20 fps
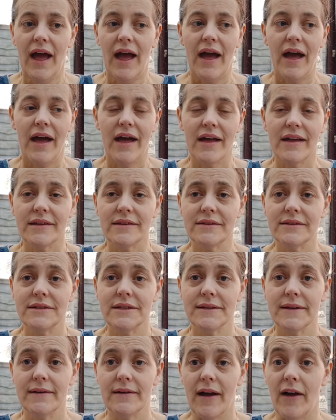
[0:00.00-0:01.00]
And
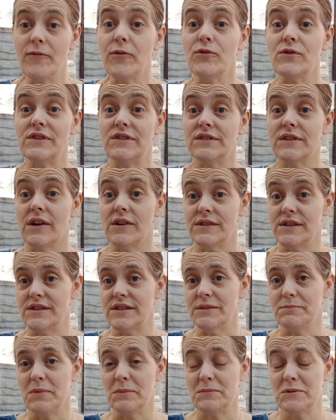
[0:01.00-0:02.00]
I've already started
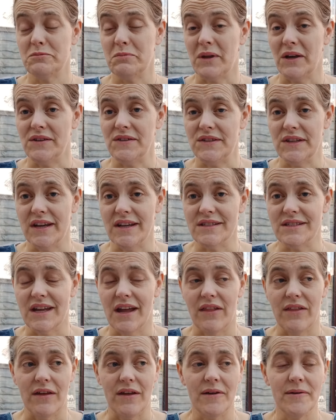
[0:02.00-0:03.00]
splicing it
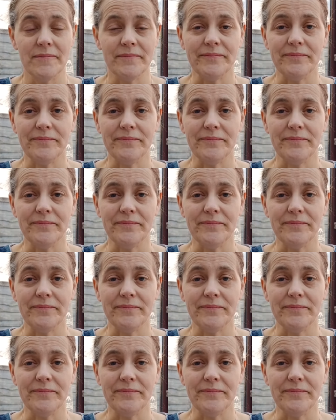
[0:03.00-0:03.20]
together.